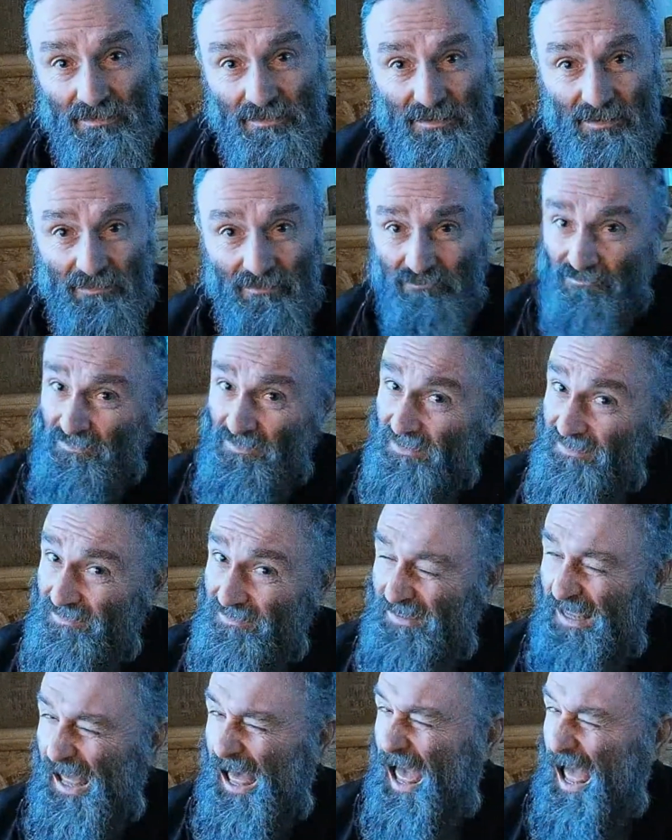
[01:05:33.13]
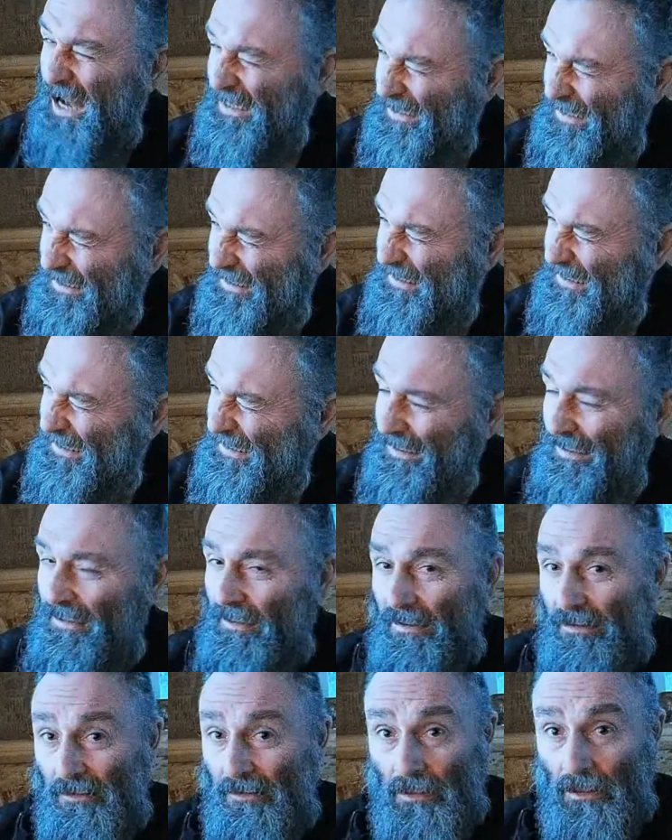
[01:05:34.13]
So just,
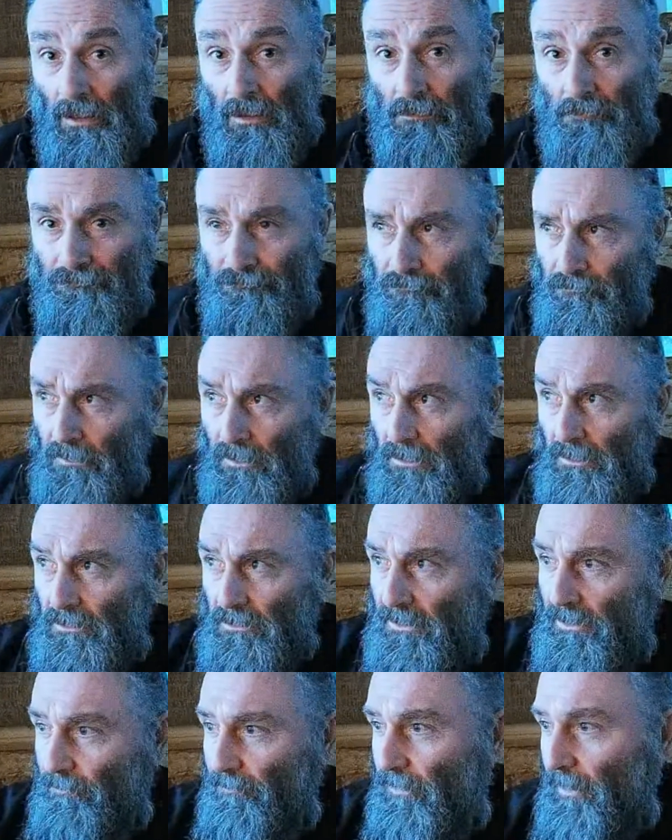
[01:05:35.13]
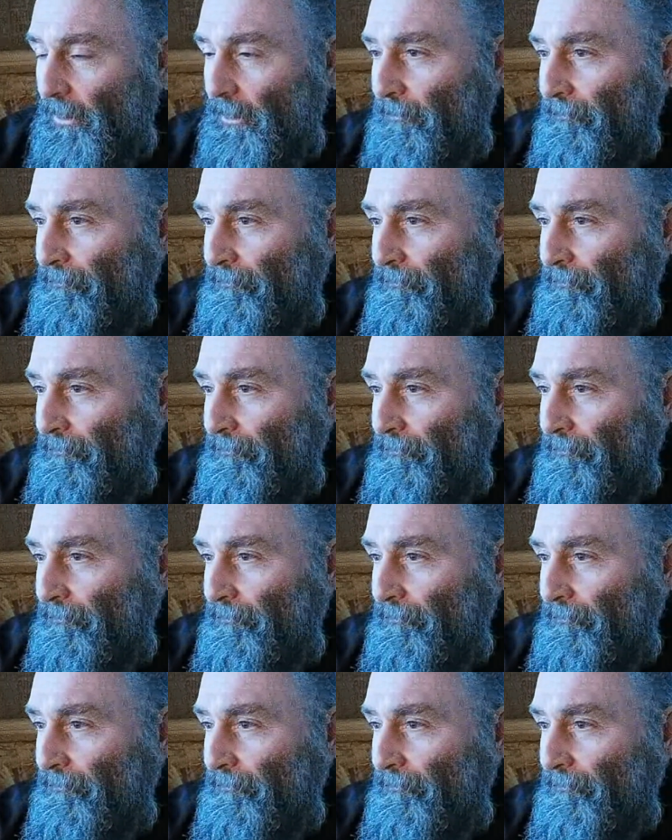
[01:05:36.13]
little tip there.